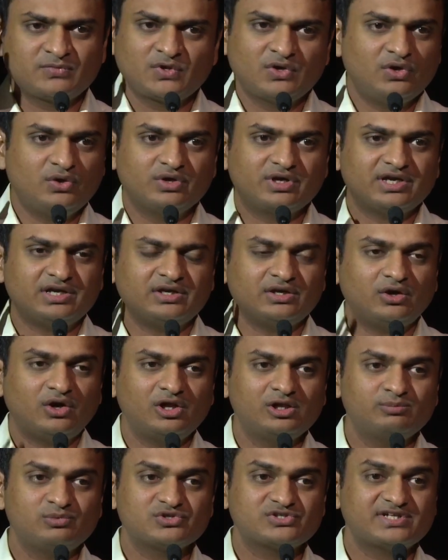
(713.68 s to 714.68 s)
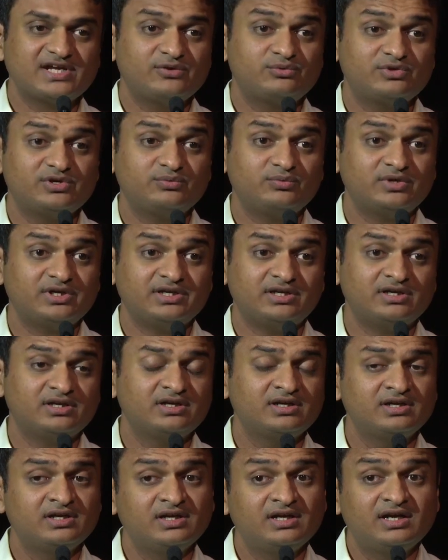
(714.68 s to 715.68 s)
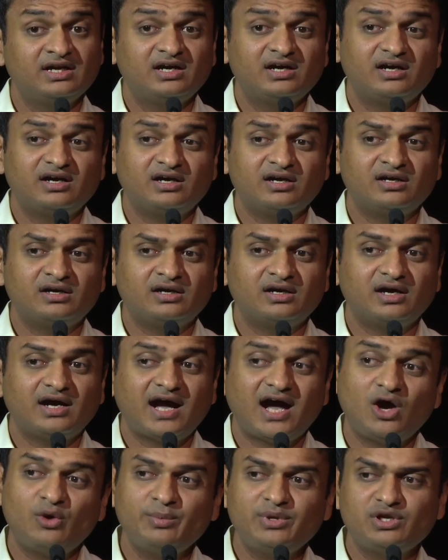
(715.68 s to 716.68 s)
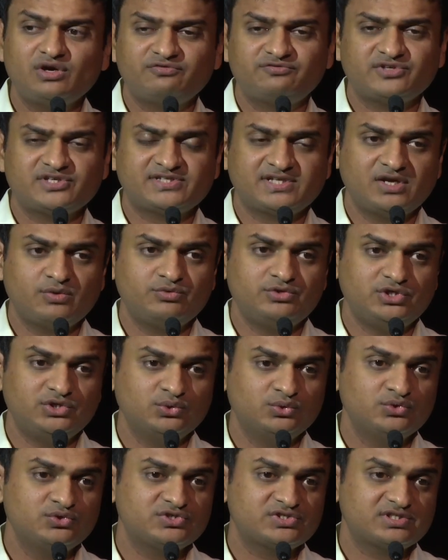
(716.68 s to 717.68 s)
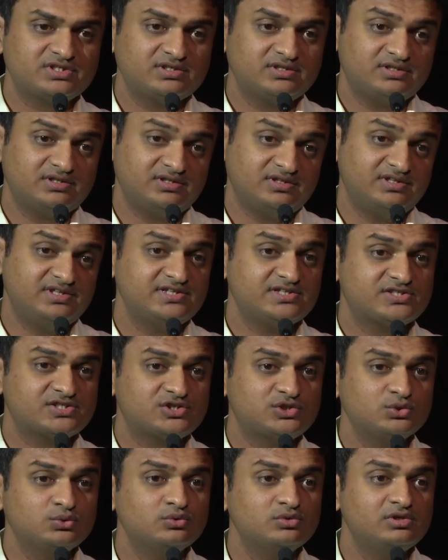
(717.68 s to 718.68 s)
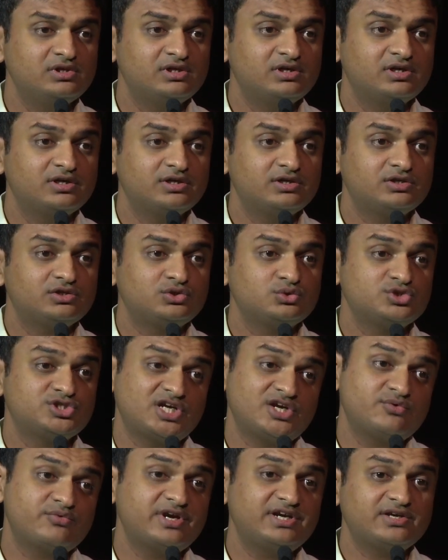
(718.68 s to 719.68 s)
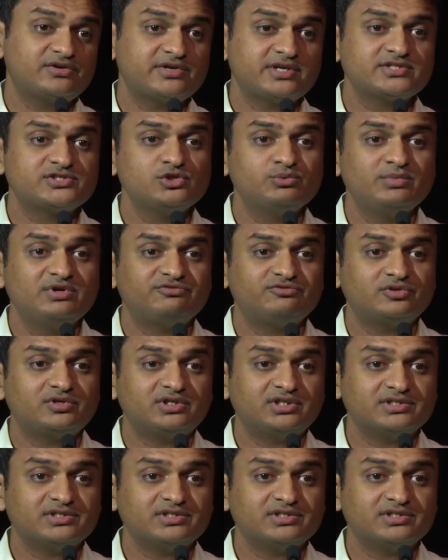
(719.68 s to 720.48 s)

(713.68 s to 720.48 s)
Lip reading: Okay, almost everyone. How many of us have used this tool to generate a resume for